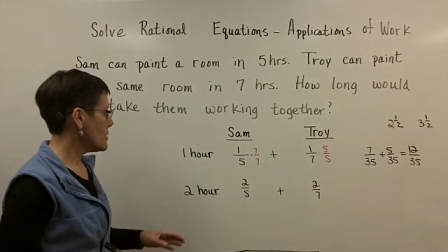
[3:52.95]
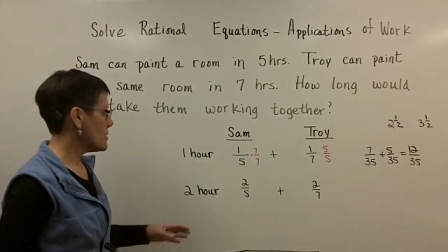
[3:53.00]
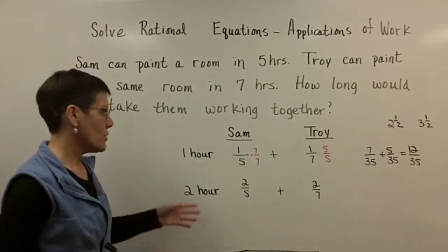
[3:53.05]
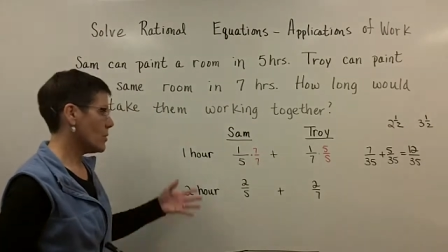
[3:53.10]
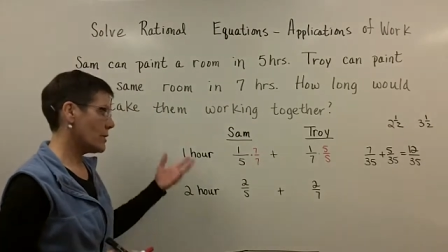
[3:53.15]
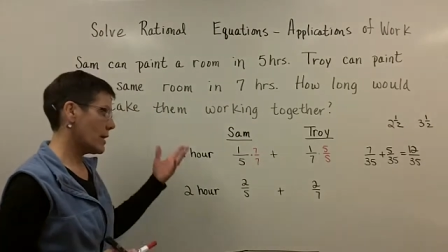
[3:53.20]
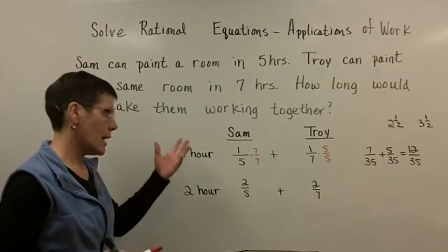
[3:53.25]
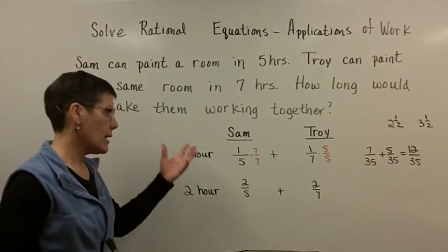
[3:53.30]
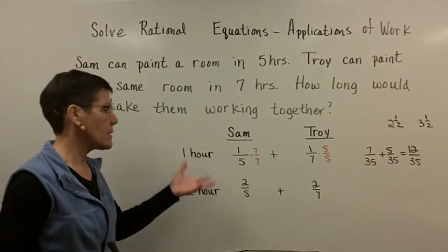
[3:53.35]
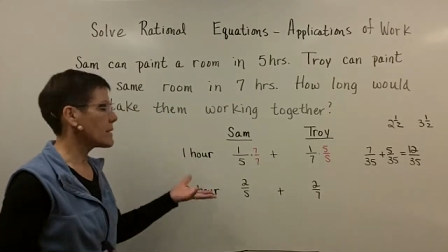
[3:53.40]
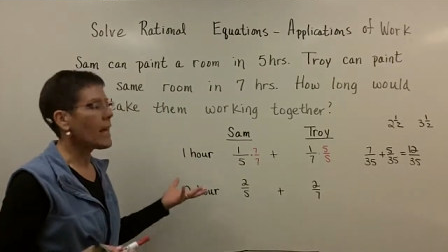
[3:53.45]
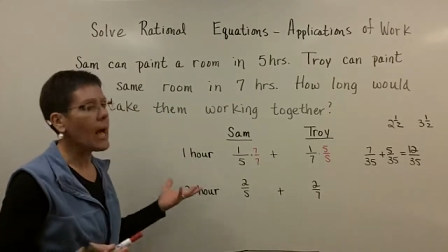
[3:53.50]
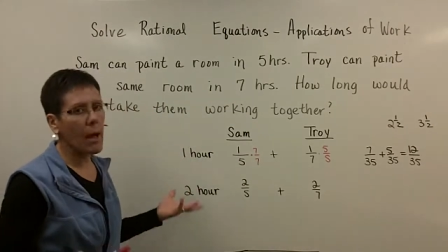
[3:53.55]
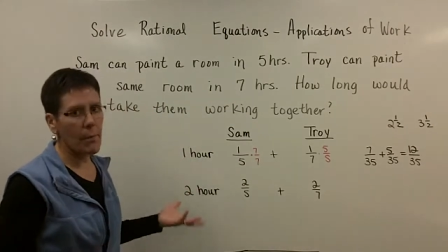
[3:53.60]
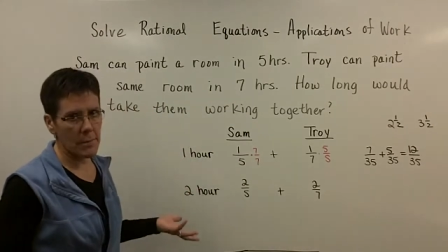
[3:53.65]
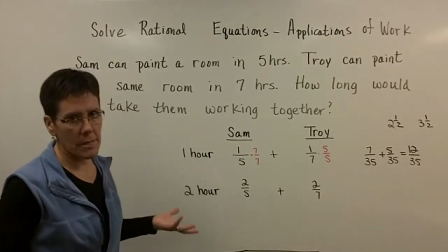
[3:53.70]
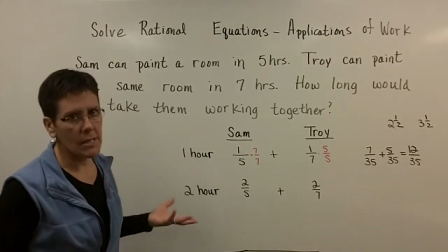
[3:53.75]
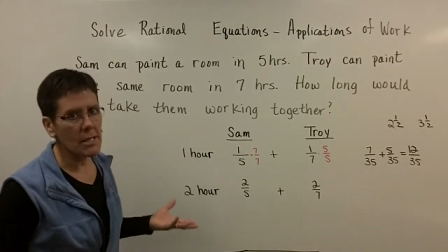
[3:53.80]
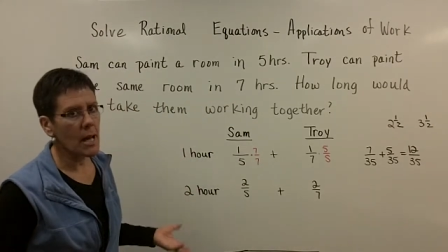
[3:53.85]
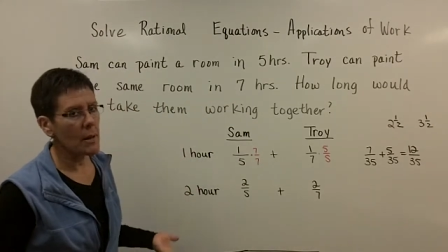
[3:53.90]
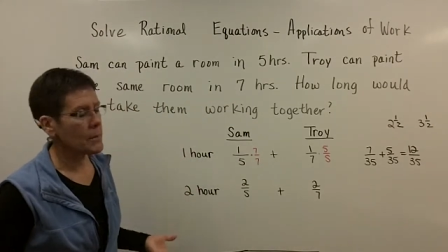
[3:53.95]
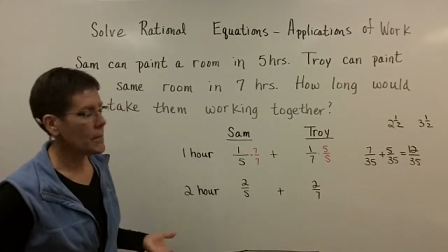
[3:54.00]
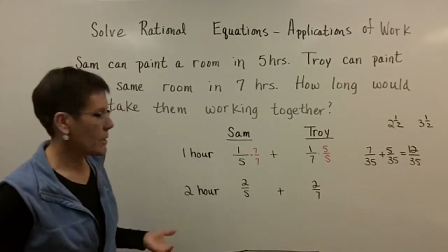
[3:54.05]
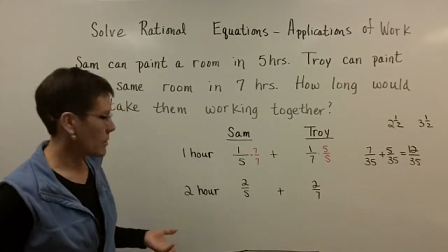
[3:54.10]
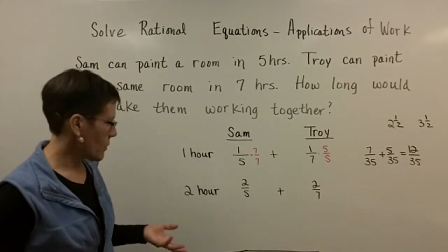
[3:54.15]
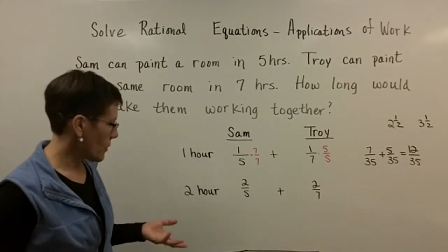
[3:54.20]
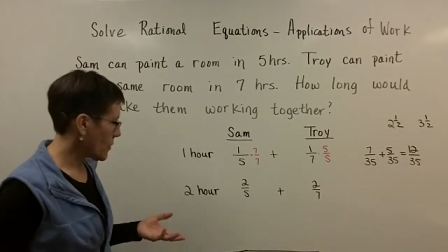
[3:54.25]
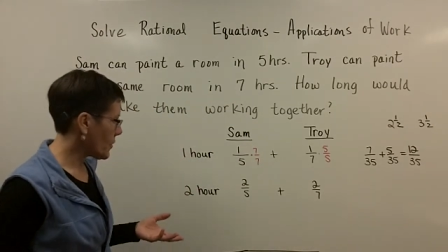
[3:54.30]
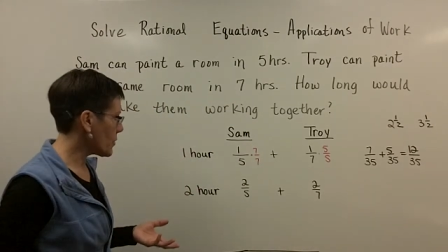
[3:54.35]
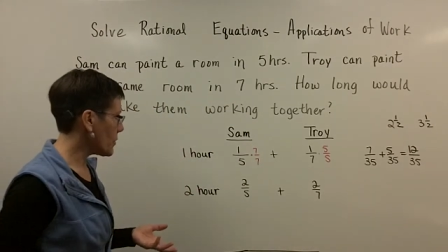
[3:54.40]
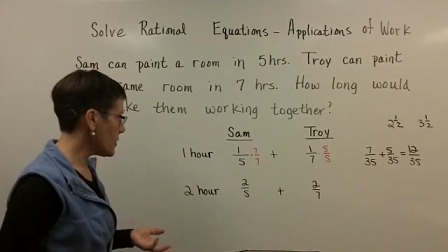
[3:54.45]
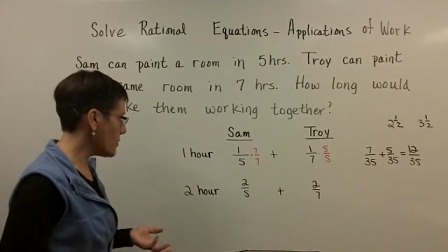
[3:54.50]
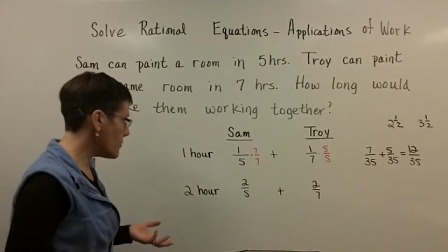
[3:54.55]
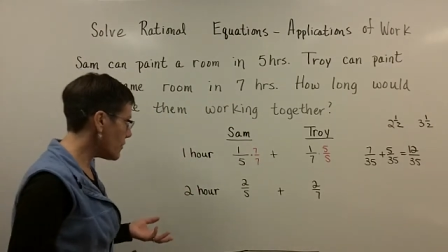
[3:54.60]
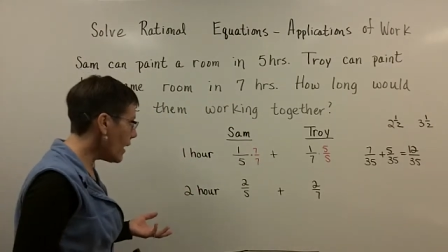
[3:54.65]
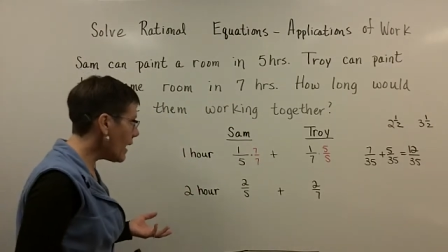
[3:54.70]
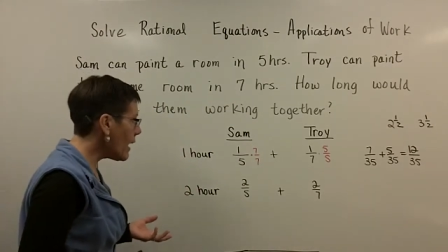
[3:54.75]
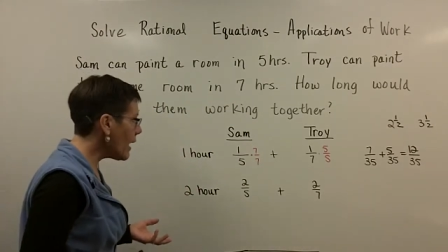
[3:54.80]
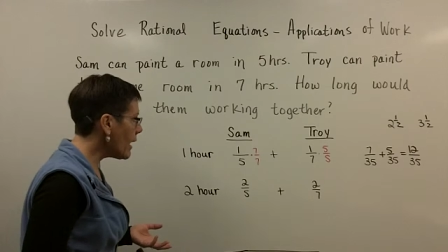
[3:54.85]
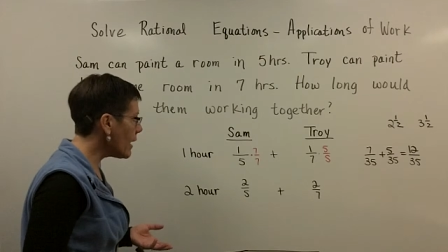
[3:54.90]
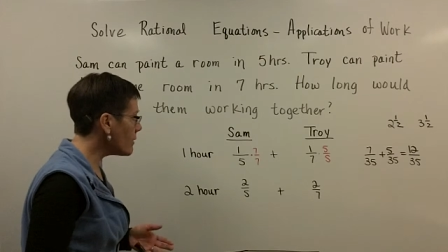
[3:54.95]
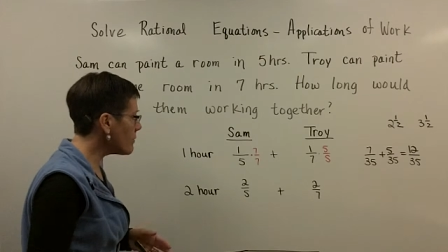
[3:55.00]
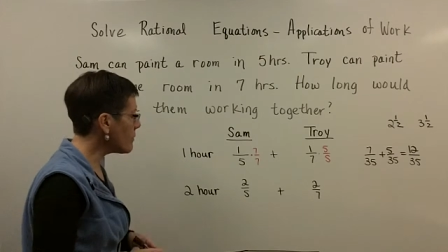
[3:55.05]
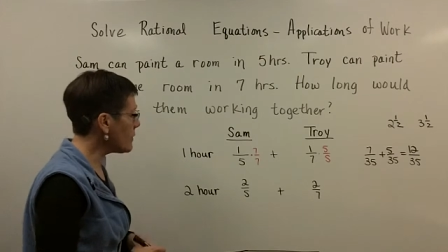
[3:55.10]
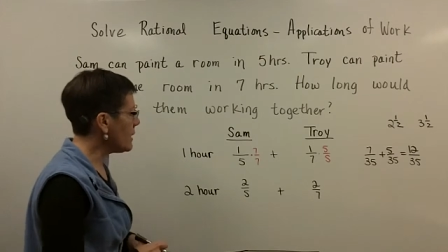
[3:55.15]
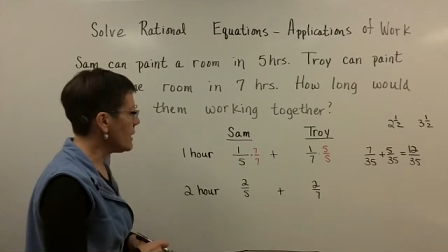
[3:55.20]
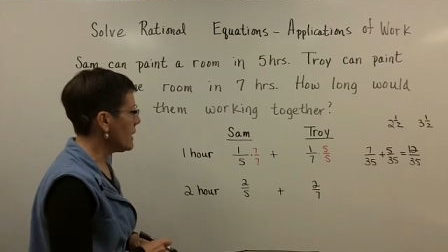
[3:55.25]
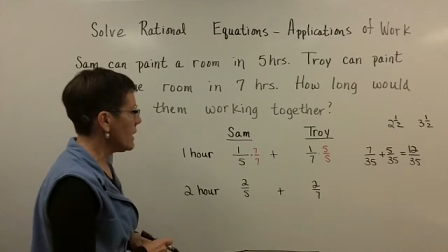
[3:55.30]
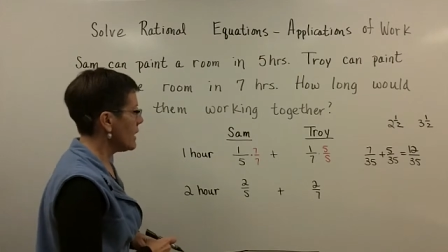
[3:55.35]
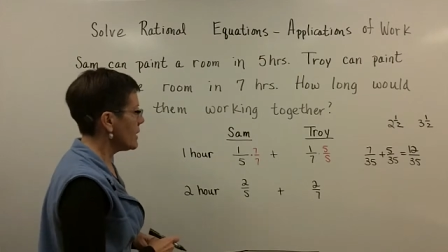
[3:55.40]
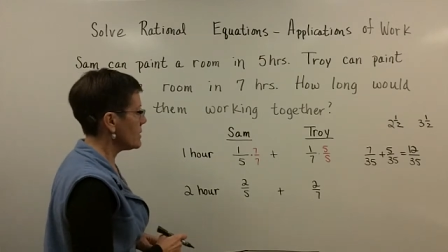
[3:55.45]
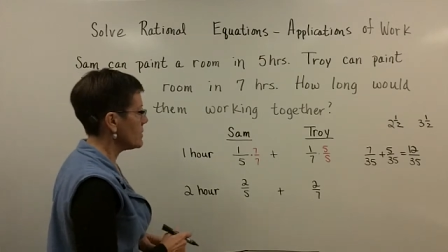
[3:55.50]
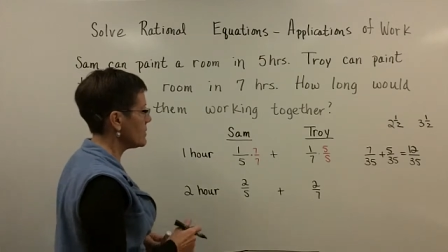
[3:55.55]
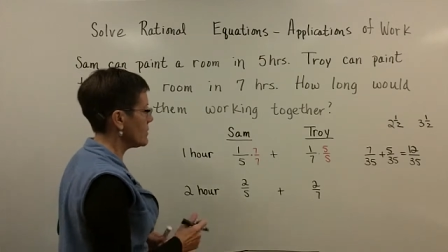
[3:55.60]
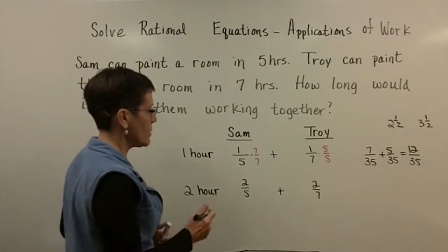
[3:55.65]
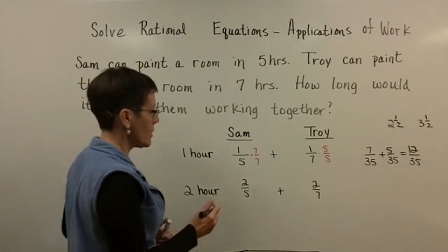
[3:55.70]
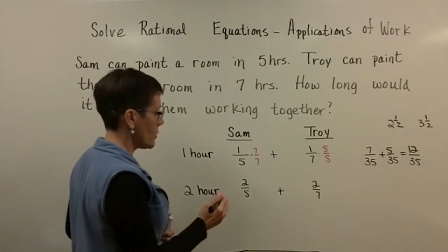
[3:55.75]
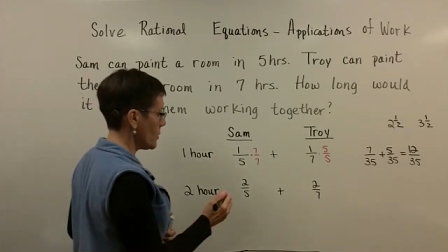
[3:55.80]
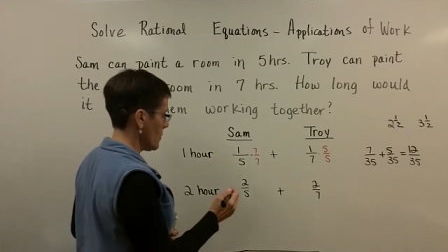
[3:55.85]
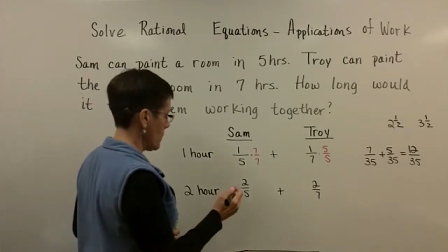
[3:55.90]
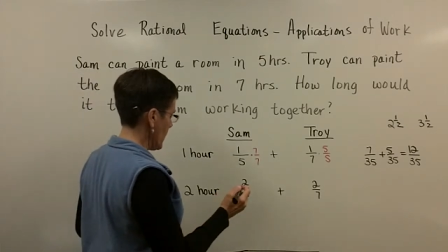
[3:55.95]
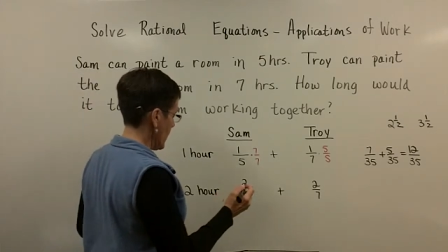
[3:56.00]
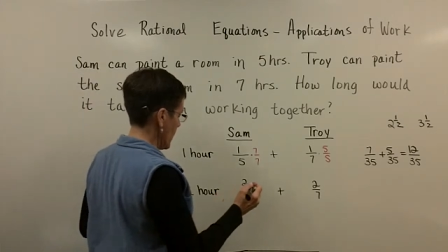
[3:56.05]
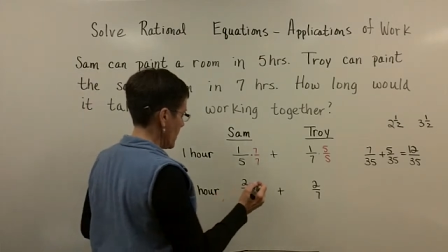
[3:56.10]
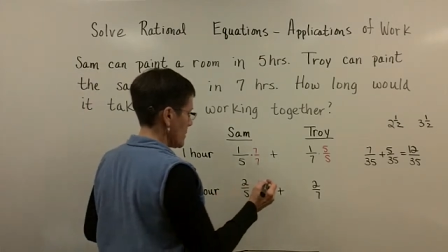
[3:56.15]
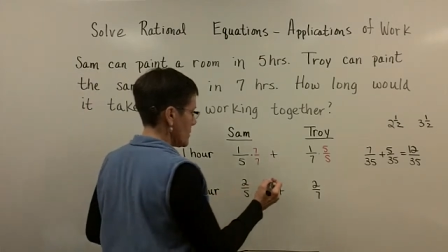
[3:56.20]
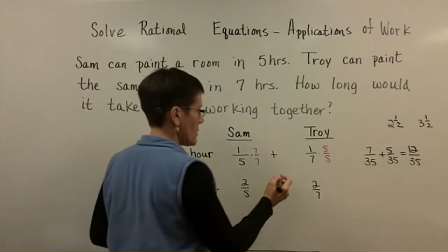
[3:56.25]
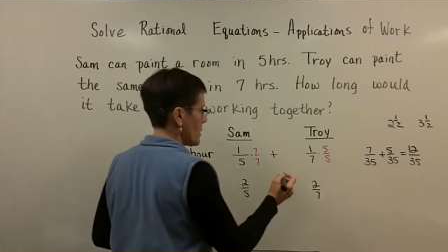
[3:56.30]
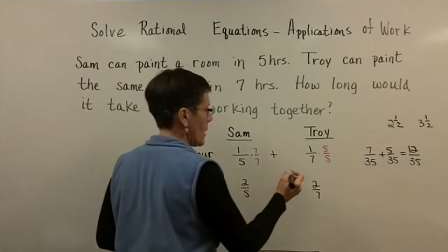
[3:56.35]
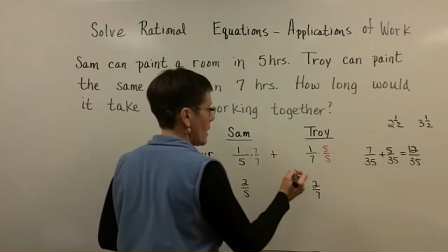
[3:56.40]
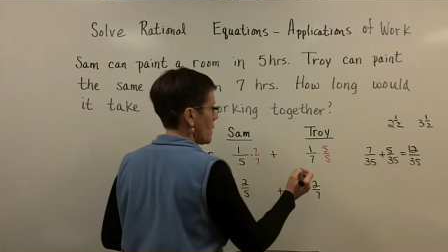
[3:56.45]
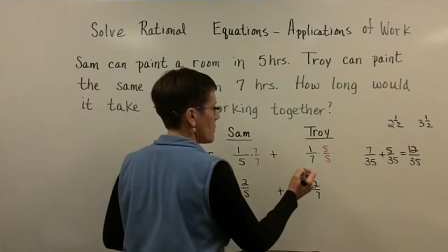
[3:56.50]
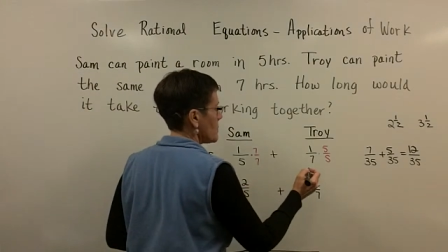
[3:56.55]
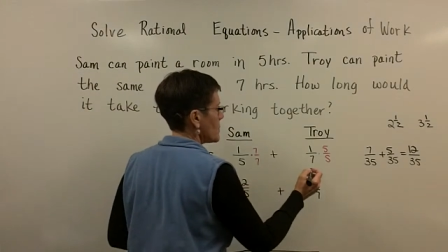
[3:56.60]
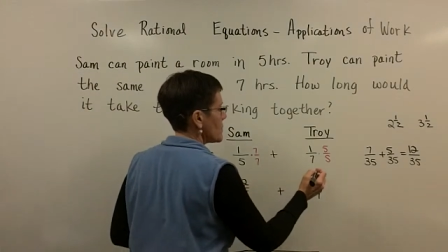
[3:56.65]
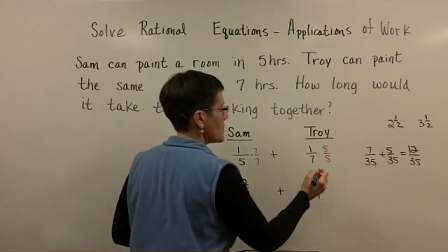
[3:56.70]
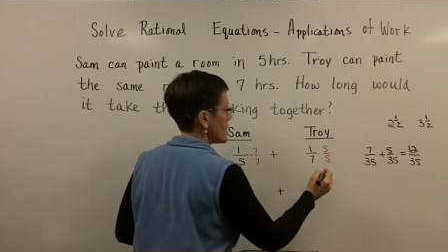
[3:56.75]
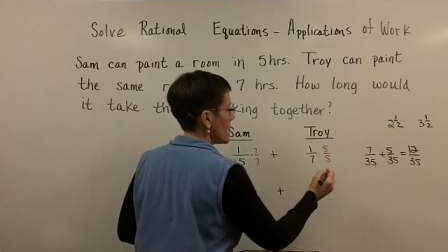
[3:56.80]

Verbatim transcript: So again, common denominator 35, and so um,